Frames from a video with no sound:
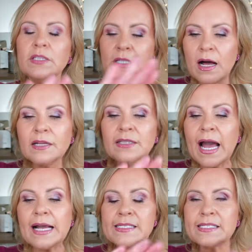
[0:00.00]

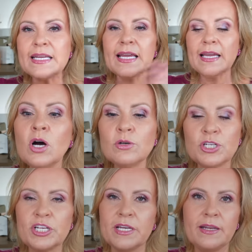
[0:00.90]
long-lasting
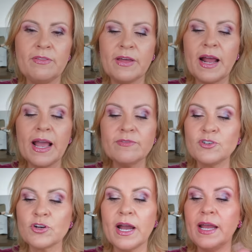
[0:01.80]
lotion that I have
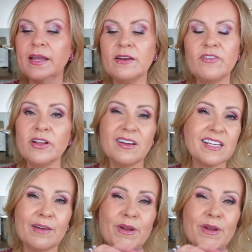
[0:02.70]
tried in a very long time.